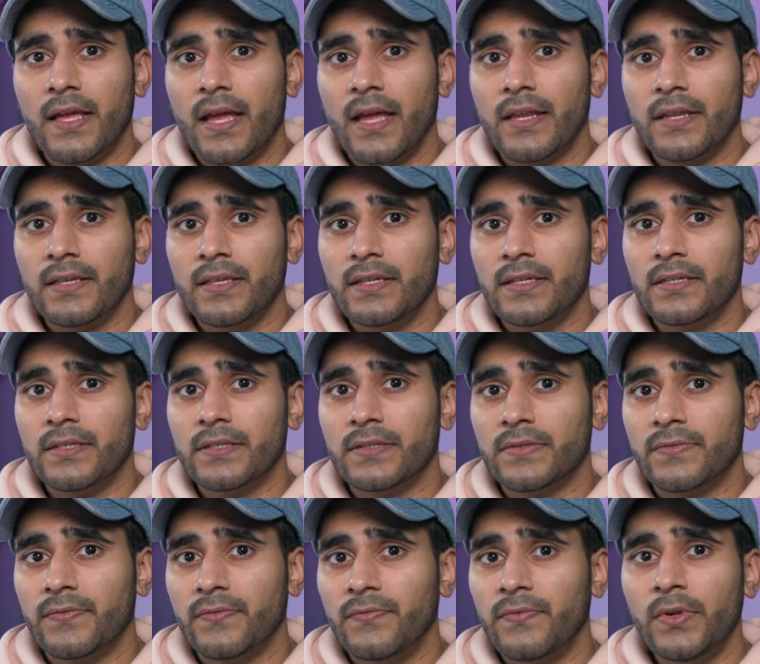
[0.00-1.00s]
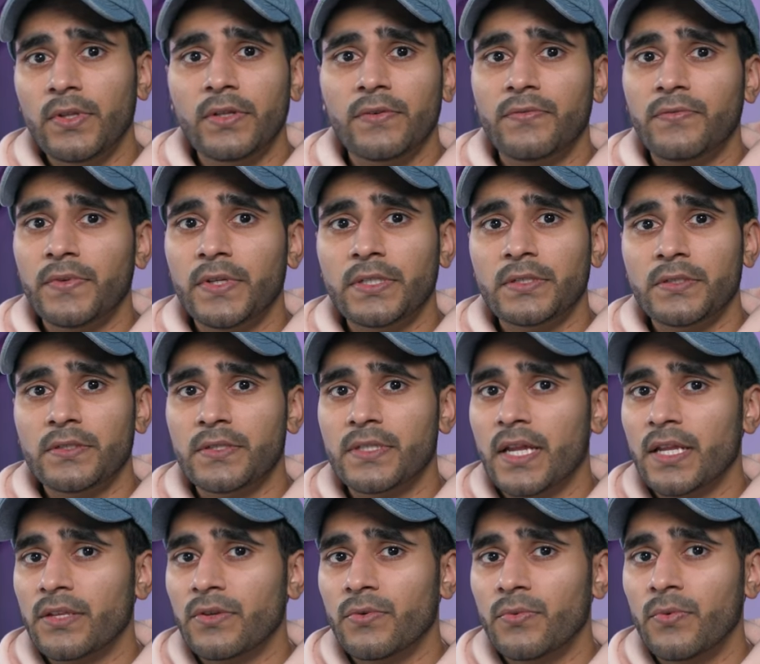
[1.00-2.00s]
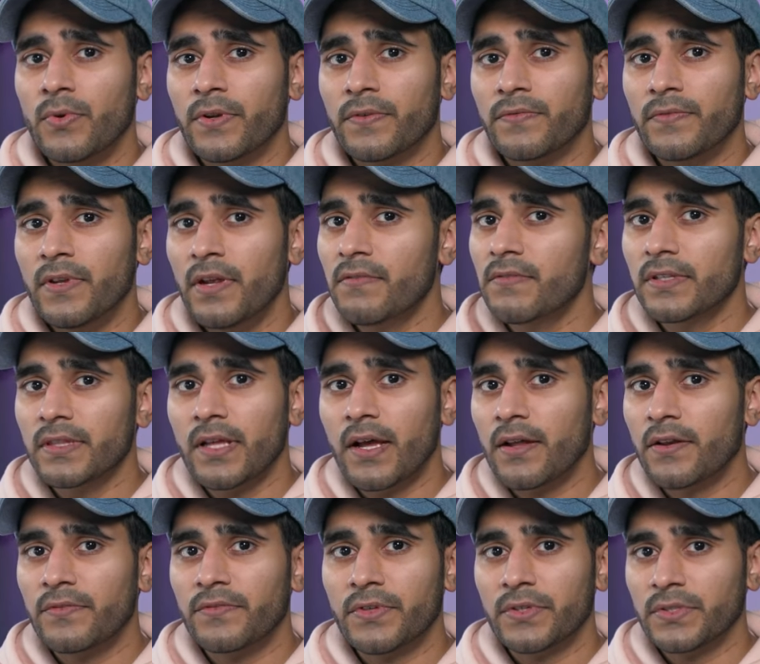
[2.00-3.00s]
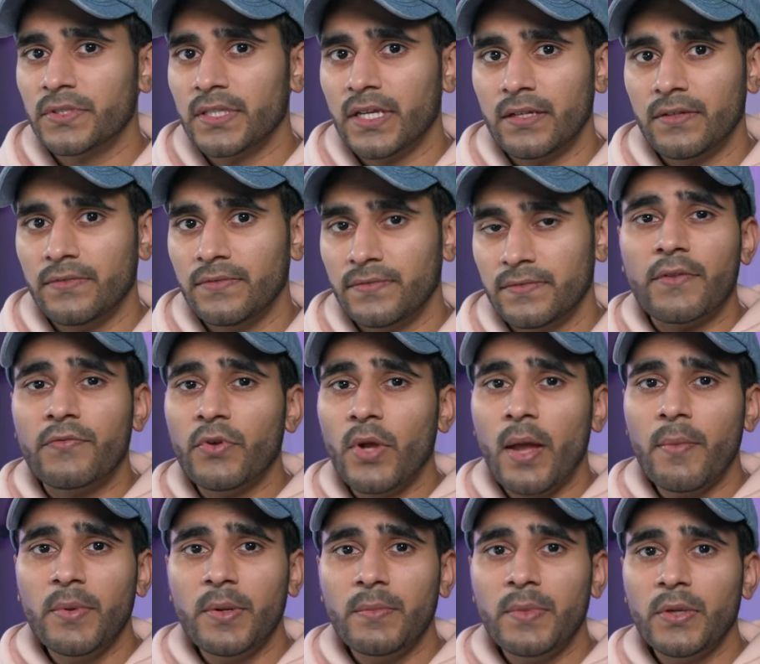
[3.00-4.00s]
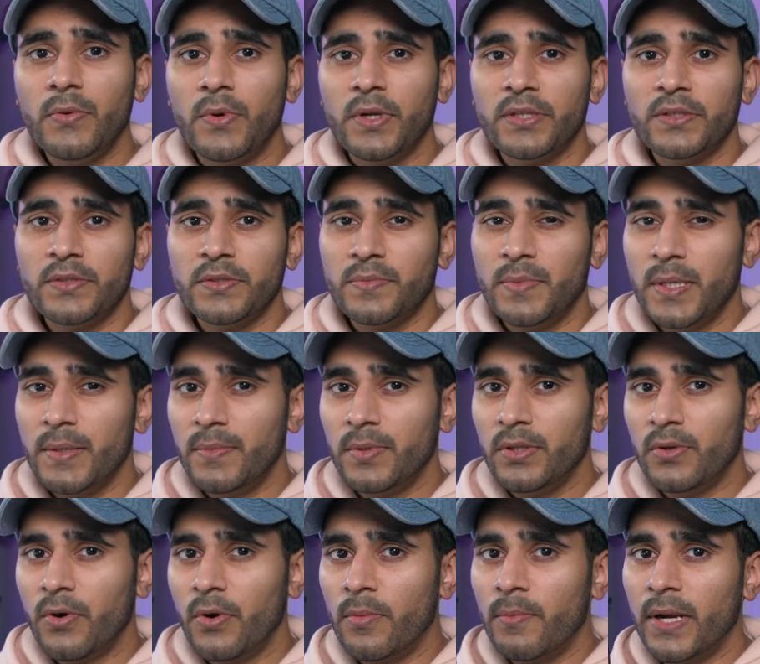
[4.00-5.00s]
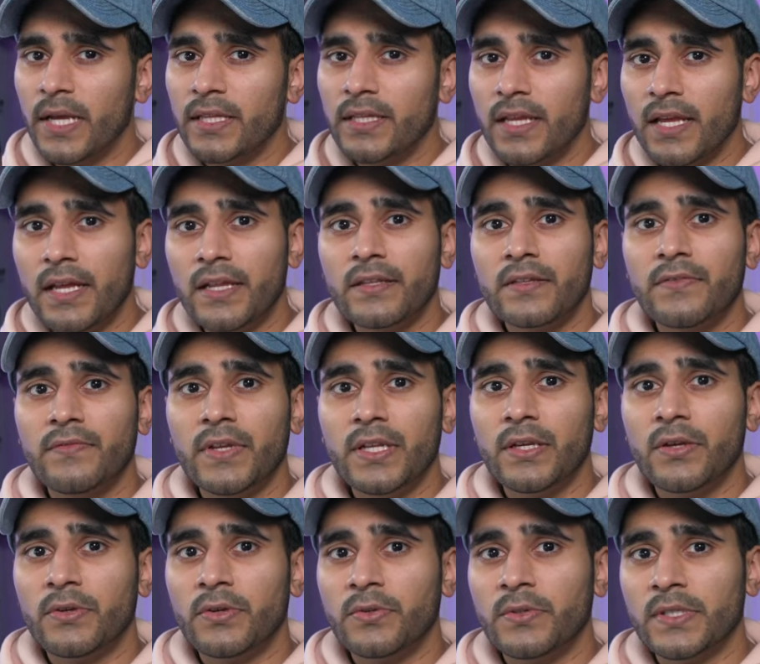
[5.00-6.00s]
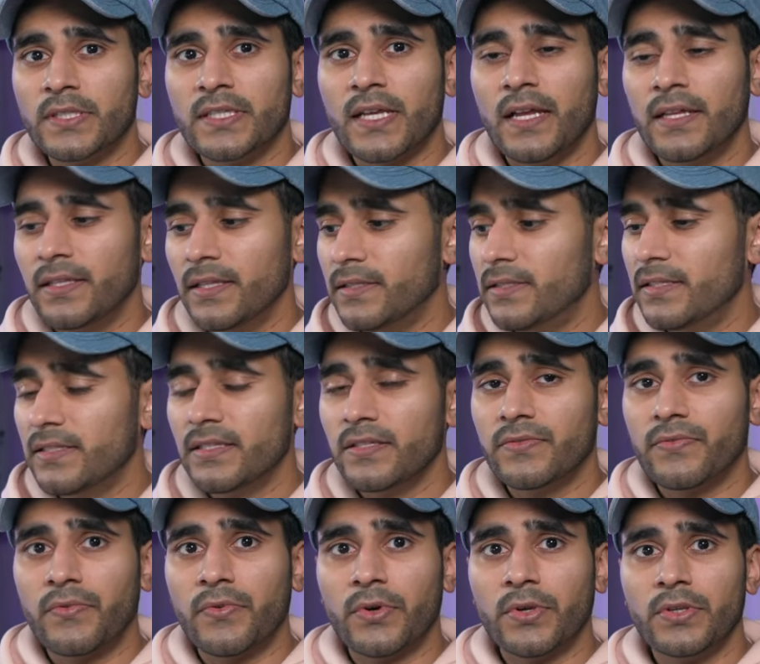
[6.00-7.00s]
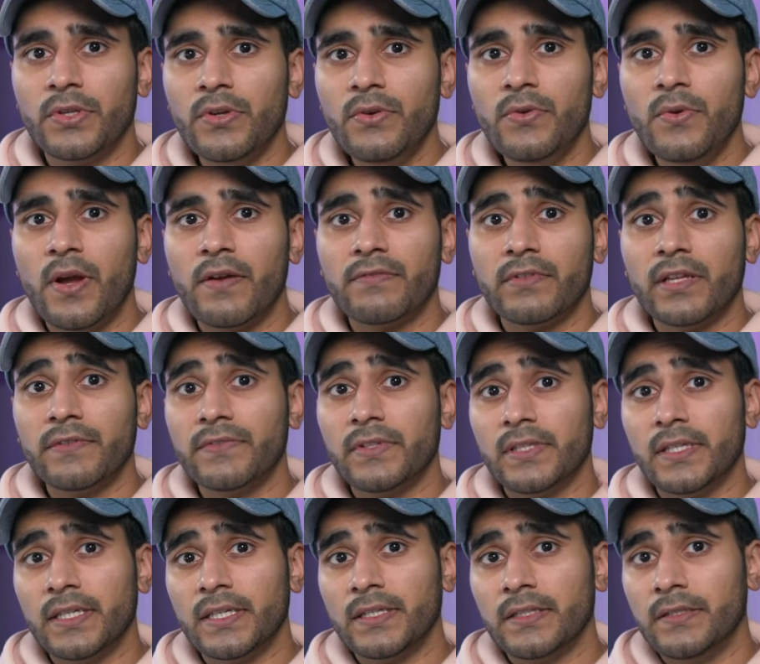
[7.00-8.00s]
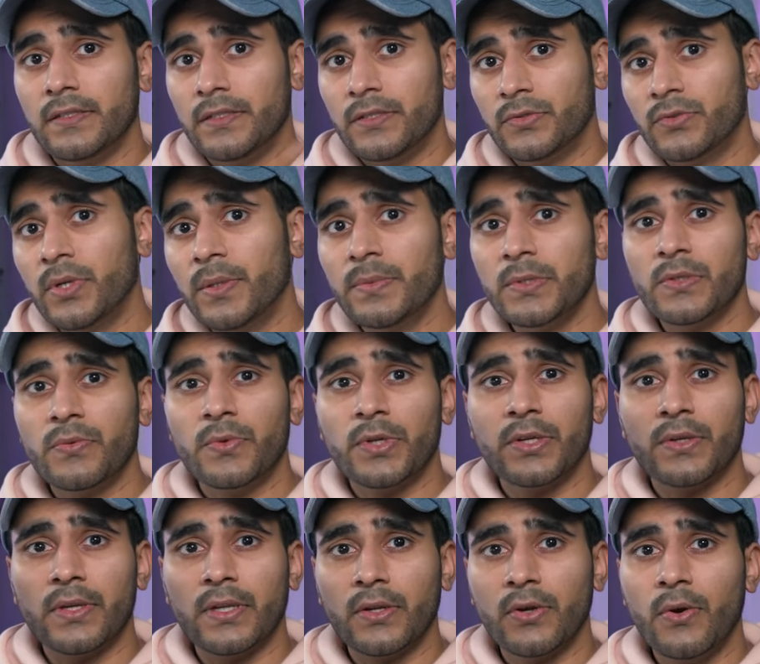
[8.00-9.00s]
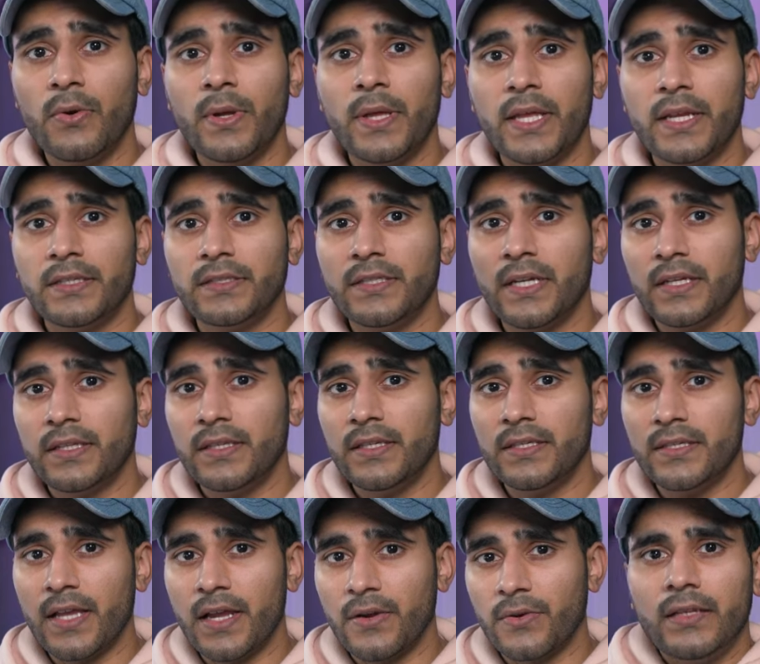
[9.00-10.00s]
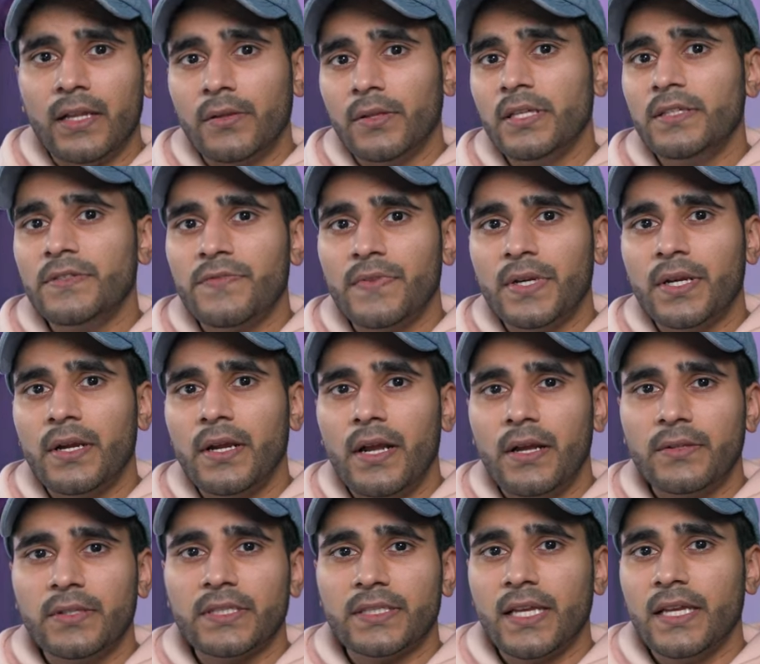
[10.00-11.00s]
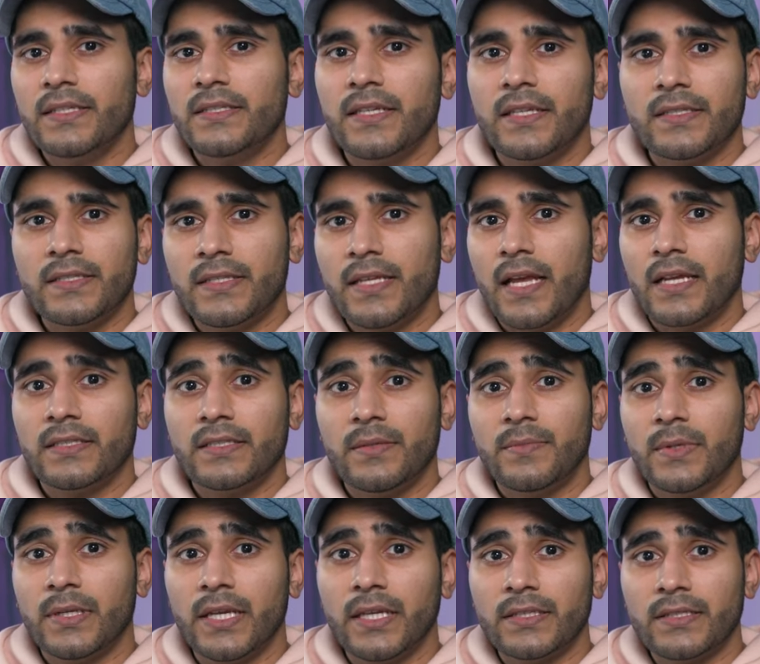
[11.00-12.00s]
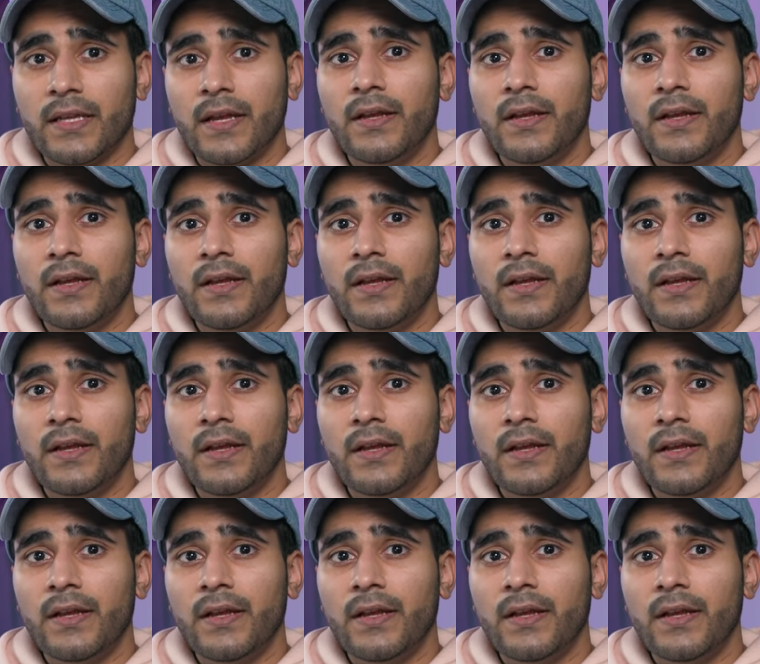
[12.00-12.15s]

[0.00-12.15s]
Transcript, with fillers: that is full of features that you would have never thought of yourself. And if you happen to be one of those people, or by the end of the video you decide that this is for you, I've left a link in the description where you can go ahead and check these out. Now let's figure out how this headset stacks up against